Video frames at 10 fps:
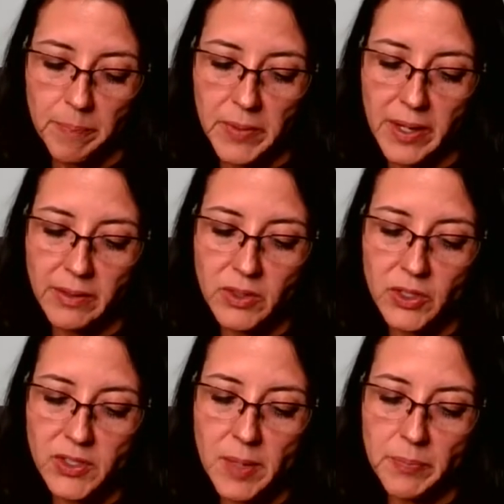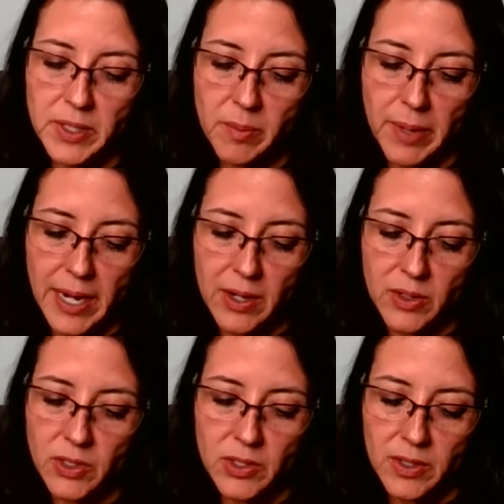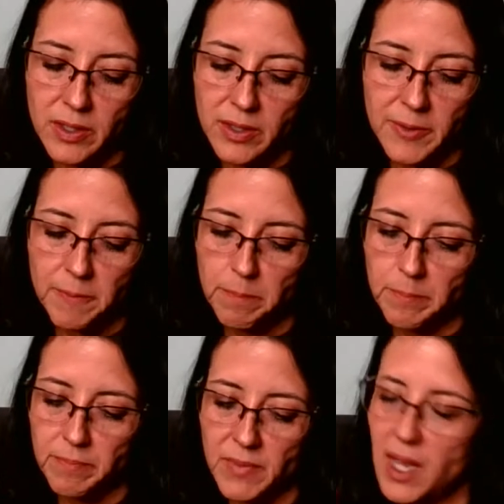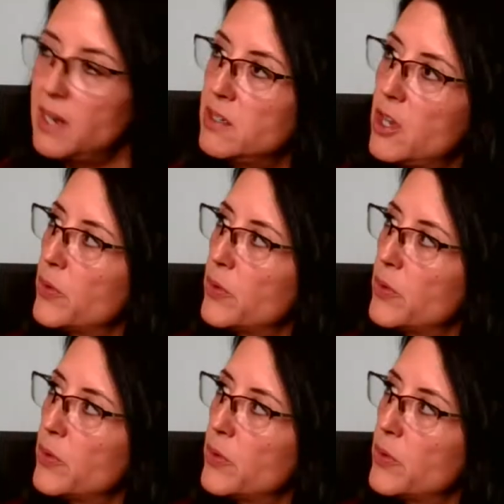There's something about, I don't know.